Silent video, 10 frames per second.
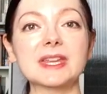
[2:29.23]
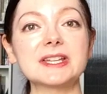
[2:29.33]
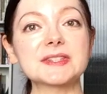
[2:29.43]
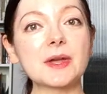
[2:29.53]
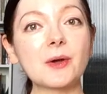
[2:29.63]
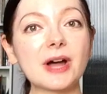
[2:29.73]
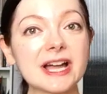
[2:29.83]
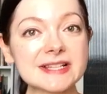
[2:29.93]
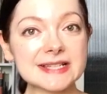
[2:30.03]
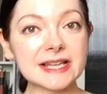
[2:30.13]
So
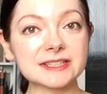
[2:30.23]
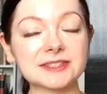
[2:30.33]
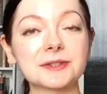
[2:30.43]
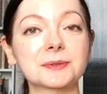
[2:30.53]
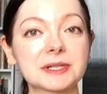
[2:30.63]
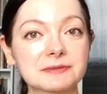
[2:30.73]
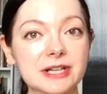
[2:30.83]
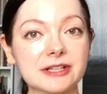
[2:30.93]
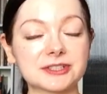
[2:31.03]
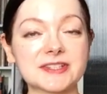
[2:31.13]
I selected 3
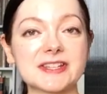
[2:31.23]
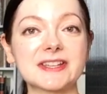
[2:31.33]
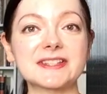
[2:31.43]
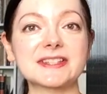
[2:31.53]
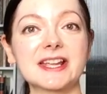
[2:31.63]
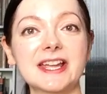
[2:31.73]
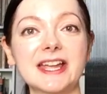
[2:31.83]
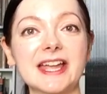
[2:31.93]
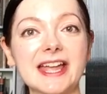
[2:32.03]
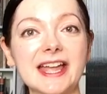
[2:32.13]
fragrances,
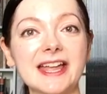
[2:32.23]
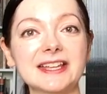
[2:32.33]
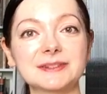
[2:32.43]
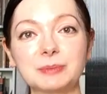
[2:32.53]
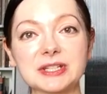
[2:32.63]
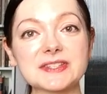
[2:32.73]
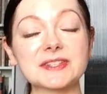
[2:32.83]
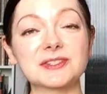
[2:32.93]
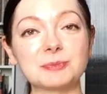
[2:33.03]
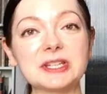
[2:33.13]
and because
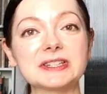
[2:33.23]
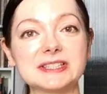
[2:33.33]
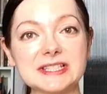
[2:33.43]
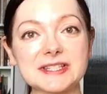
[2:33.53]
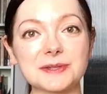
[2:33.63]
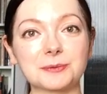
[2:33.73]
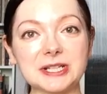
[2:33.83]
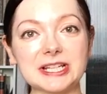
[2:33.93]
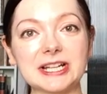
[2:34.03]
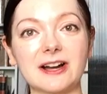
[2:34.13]
to me these
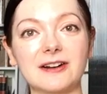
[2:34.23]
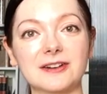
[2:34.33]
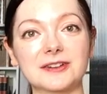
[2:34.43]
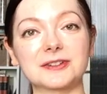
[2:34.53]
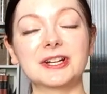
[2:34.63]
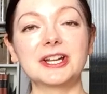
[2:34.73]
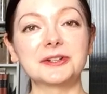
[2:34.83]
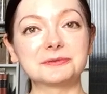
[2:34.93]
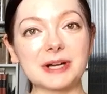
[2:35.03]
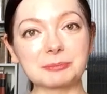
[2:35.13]
3 are
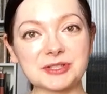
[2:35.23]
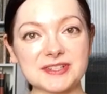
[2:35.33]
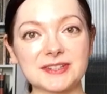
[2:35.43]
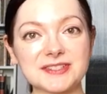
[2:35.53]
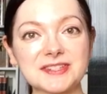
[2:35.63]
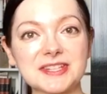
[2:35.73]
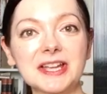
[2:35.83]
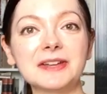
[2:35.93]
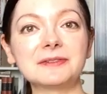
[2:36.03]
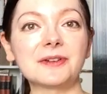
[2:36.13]

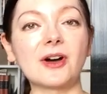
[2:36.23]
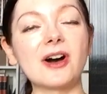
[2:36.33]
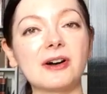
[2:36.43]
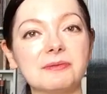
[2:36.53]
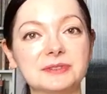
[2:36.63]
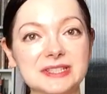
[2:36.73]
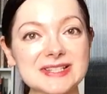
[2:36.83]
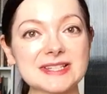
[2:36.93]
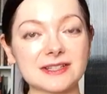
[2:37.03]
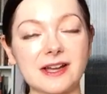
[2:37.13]
representative of
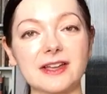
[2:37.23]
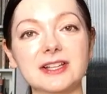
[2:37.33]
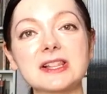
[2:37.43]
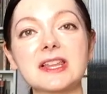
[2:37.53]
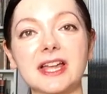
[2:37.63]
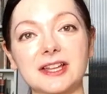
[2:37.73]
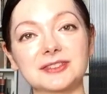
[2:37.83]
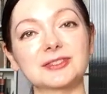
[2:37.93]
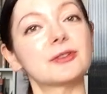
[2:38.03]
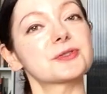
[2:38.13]
this style,
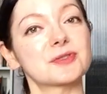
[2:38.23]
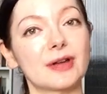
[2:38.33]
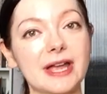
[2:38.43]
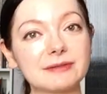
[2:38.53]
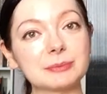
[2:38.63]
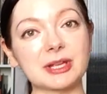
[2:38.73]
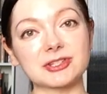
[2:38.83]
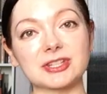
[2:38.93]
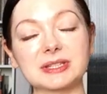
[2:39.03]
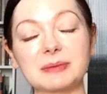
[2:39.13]
and also I haven't
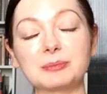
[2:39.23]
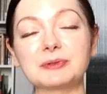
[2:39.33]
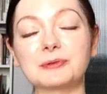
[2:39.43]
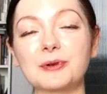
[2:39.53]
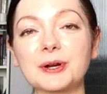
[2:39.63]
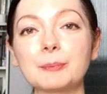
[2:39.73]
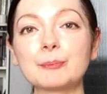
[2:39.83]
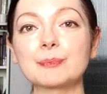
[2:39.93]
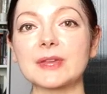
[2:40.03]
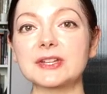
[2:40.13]
mentioned them before.
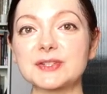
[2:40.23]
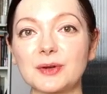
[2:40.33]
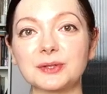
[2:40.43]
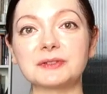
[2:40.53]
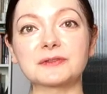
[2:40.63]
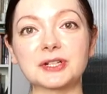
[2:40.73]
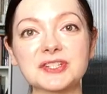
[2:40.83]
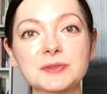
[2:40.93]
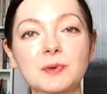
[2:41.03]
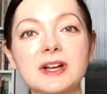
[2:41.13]
So the
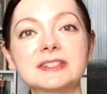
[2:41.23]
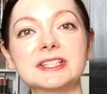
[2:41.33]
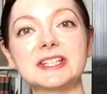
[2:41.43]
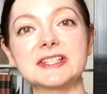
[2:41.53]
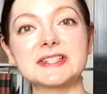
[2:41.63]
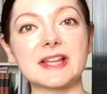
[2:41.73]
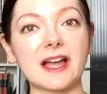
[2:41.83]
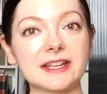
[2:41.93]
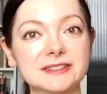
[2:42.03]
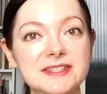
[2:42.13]
first one is
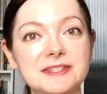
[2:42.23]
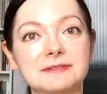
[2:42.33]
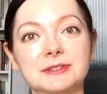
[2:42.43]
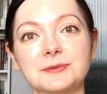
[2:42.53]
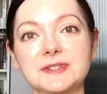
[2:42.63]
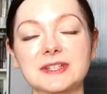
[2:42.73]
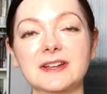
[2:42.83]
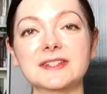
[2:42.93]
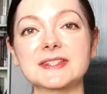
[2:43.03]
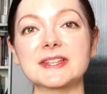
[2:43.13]
Aedes de
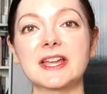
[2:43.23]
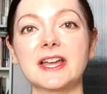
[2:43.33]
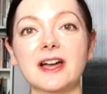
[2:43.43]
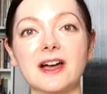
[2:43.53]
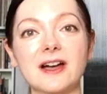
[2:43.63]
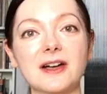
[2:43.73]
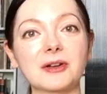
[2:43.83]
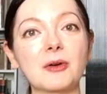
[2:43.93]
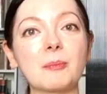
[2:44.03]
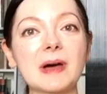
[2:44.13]
Venustas,
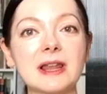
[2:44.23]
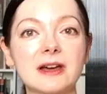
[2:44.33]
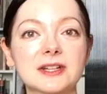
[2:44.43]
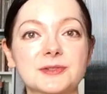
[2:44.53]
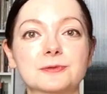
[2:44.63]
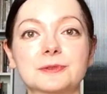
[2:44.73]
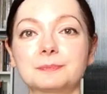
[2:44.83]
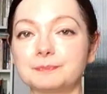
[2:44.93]
Copal Azur.